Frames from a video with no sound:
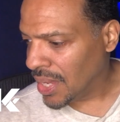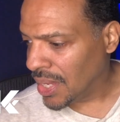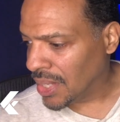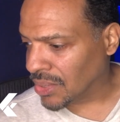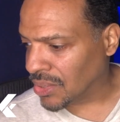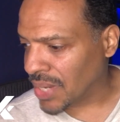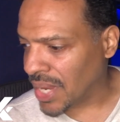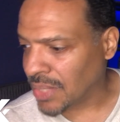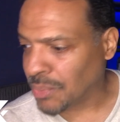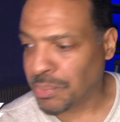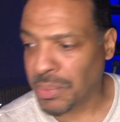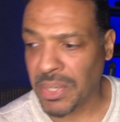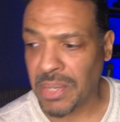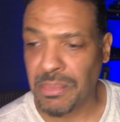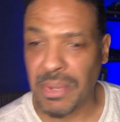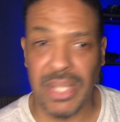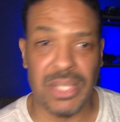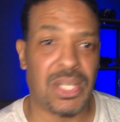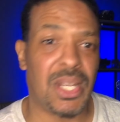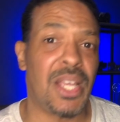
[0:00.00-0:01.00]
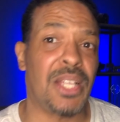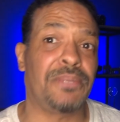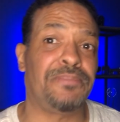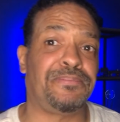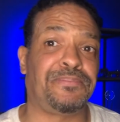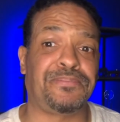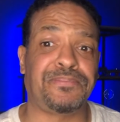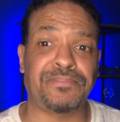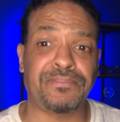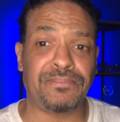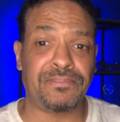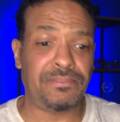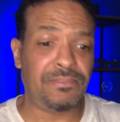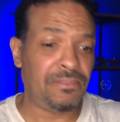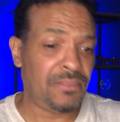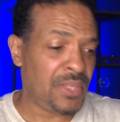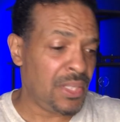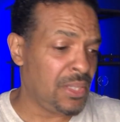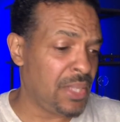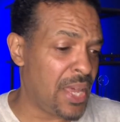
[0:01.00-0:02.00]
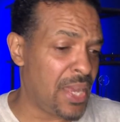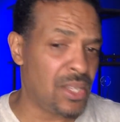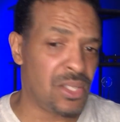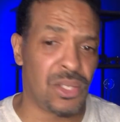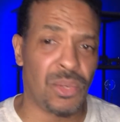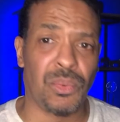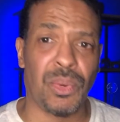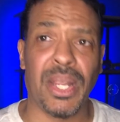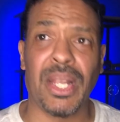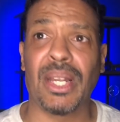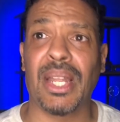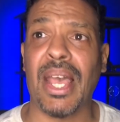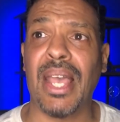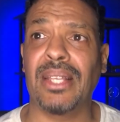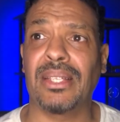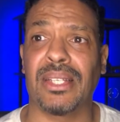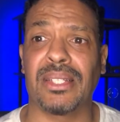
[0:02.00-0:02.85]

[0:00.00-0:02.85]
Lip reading: And so that's pretty much it. That is the ring light.